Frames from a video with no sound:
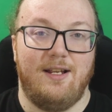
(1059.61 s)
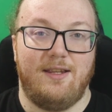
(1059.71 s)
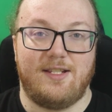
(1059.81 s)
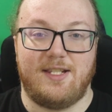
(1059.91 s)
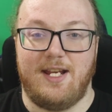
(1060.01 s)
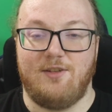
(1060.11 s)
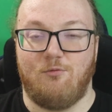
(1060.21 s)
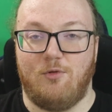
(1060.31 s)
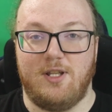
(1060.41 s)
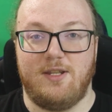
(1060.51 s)
the stage
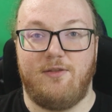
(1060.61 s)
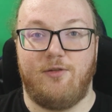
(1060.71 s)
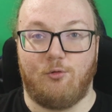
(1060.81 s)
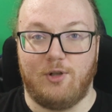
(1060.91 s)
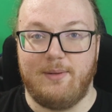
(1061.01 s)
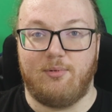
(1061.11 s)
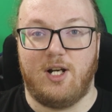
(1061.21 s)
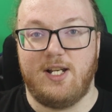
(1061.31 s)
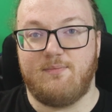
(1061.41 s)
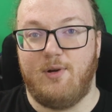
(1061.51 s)
1 3
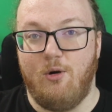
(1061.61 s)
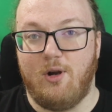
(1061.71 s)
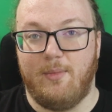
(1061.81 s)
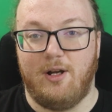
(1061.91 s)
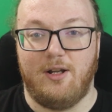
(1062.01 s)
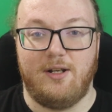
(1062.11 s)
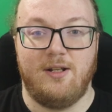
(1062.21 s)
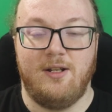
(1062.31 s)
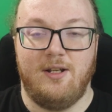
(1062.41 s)
prize Pokemon